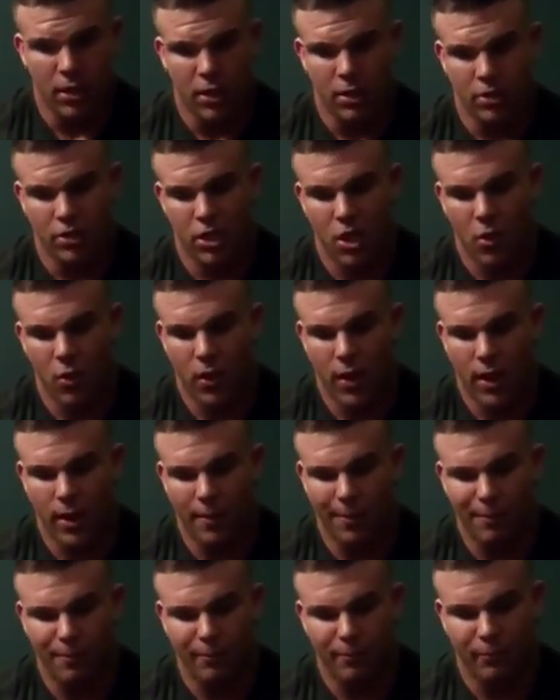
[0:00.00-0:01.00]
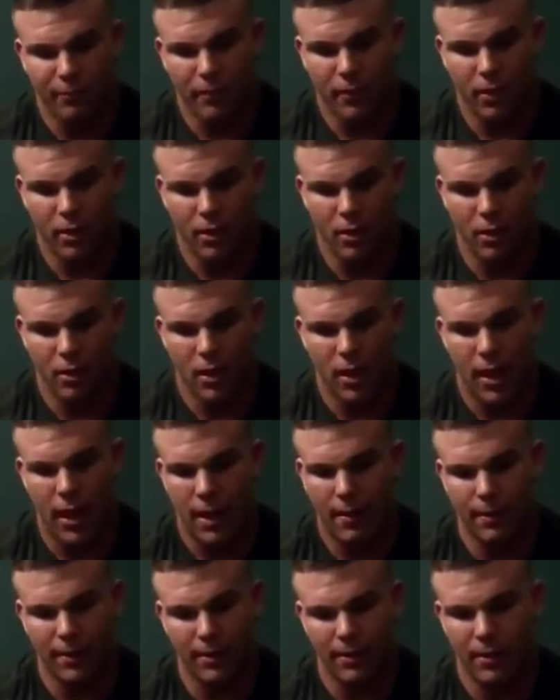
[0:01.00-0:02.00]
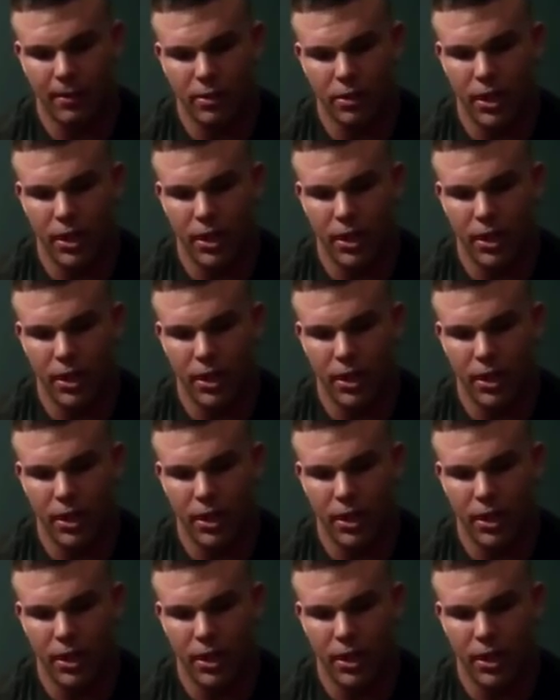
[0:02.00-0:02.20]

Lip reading: So I mean,